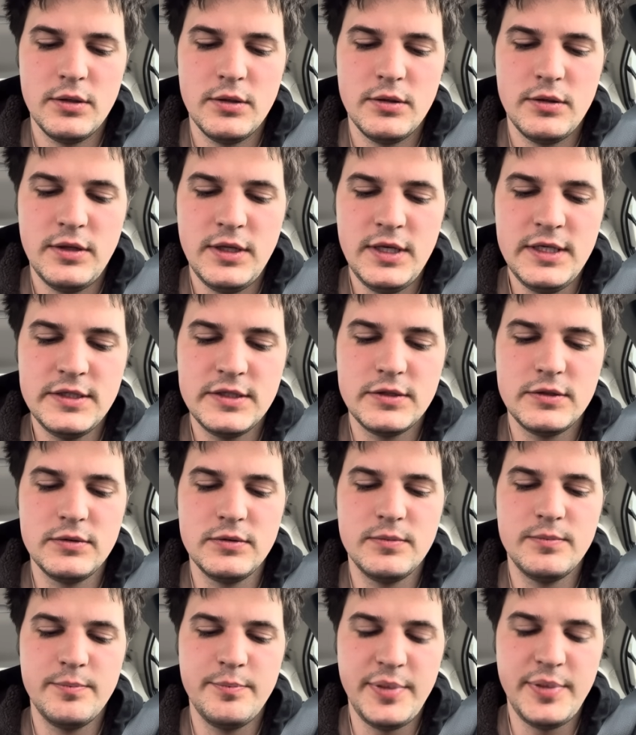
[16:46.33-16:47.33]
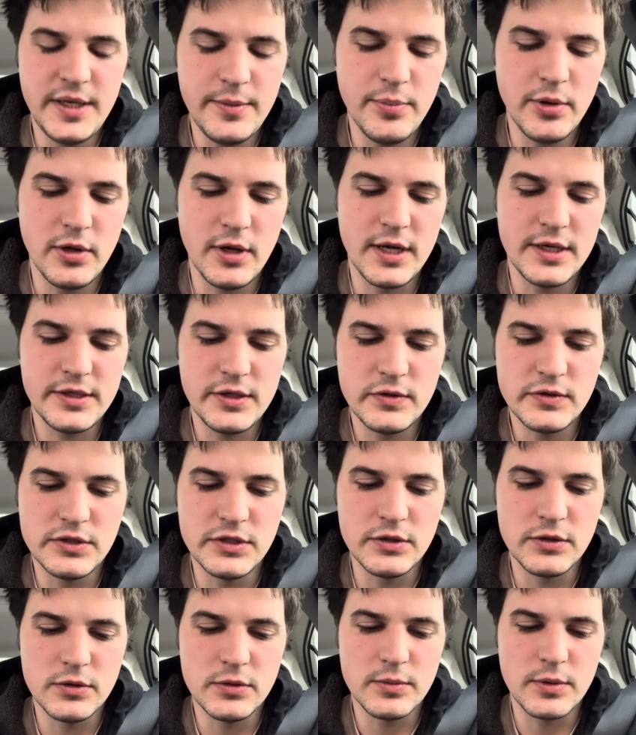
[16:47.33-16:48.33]
These people on
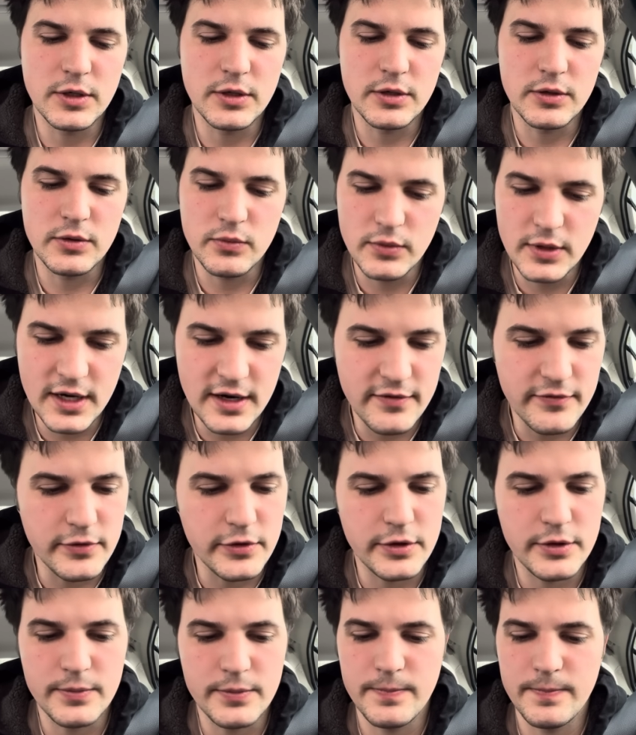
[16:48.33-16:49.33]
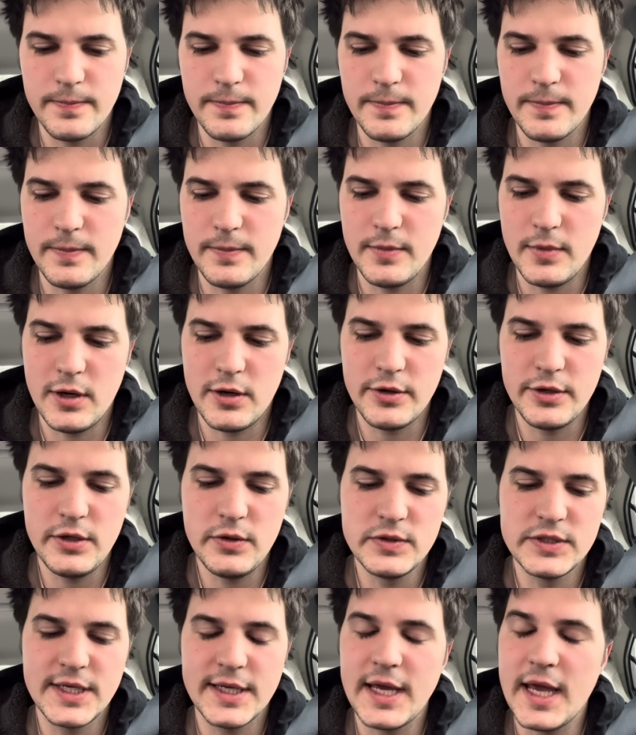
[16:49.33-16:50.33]
YouTube or whatever are
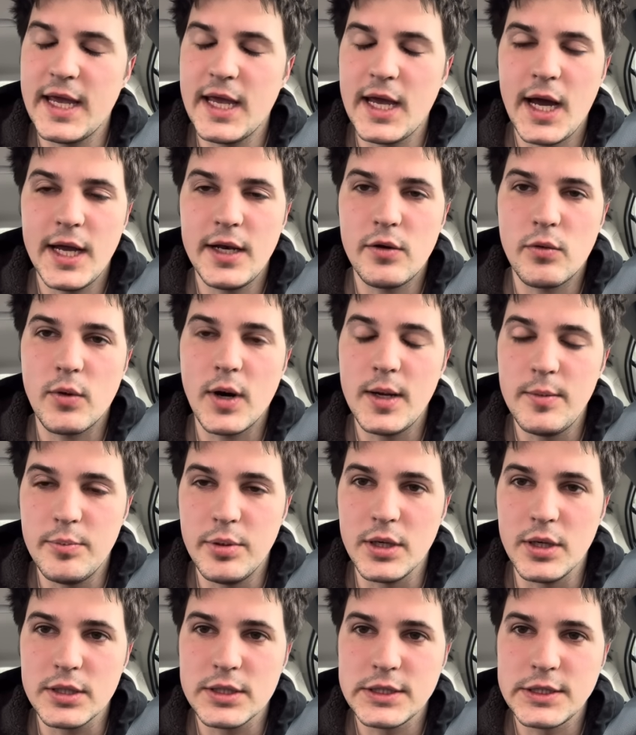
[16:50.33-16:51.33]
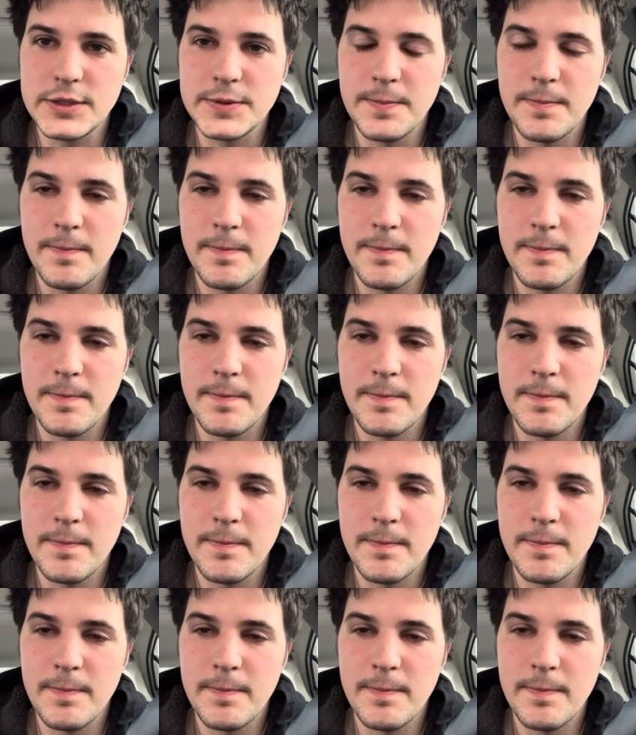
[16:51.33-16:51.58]
using AI to write books.